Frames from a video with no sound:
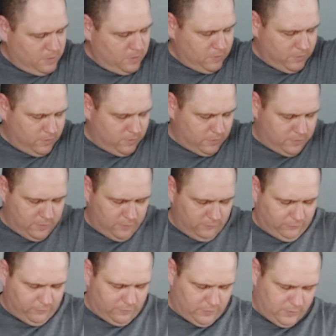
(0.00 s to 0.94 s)
And then
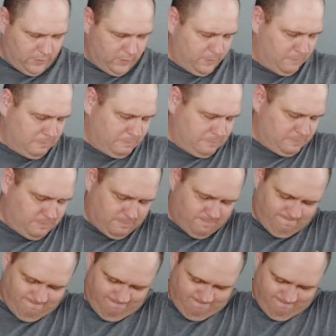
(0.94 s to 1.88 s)
this thing
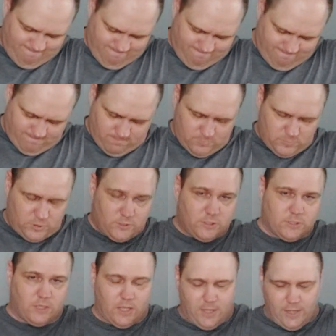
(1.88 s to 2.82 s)

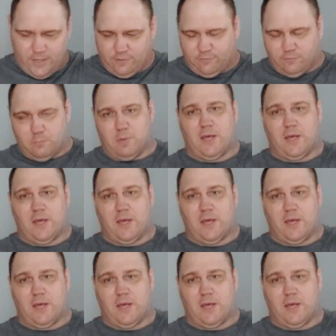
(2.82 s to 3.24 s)
slides